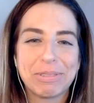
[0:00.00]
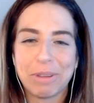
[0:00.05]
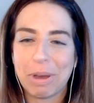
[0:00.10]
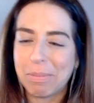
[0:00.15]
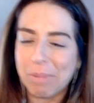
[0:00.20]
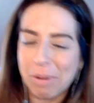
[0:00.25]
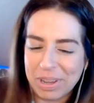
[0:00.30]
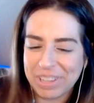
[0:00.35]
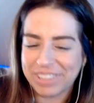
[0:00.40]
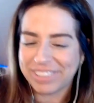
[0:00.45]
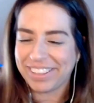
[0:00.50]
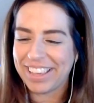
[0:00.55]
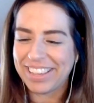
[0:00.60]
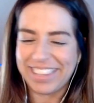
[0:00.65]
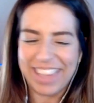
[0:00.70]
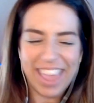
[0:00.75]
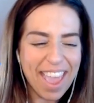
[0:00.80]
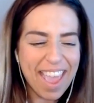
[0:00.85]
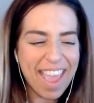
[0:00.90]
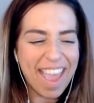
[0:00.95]
So I'm always
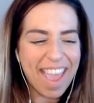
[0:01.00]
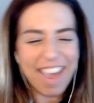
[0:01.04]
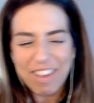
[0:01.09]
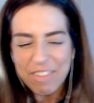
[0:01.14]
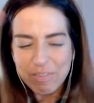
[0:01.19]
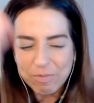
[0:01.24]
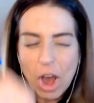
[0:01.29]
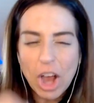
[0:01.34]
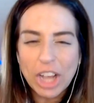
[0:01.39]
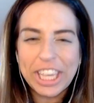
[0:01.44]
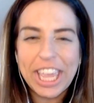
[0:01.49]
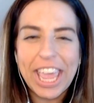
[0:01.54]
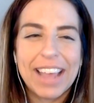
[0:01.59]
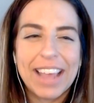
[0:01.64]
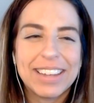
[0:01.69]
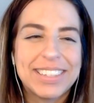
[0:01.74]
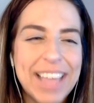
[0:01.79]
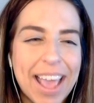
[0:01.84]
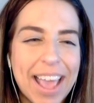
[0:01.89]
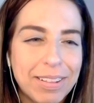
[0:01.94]
like, yeah, fuck
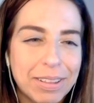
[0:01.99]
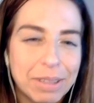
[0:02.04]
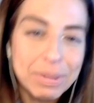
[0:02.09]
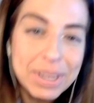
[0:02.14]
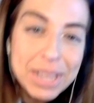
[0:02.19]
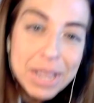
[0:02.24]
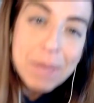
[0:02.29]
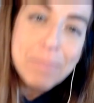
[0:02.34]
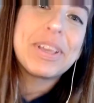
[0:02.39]
yeah, tell them.